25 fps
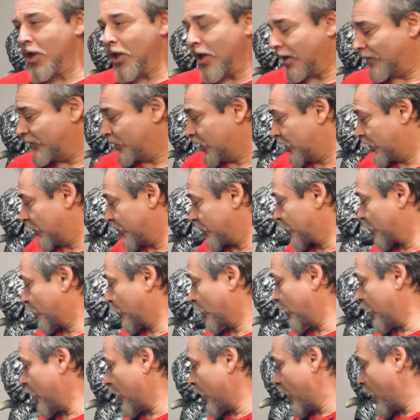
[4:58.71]
of the
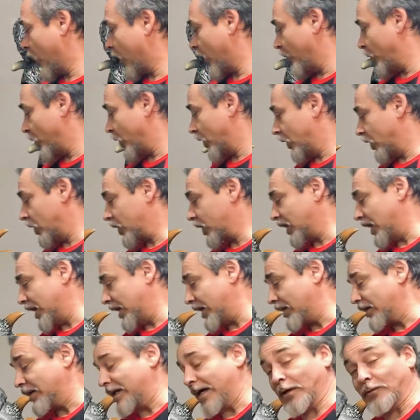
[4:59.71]
destroyer armor look
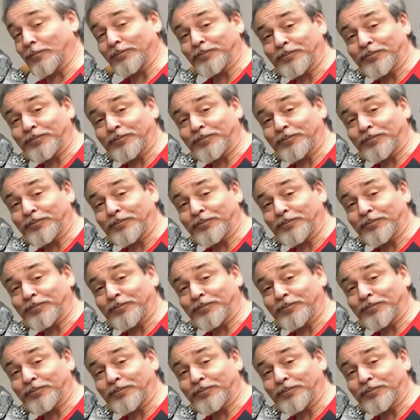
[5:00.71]
like. Now,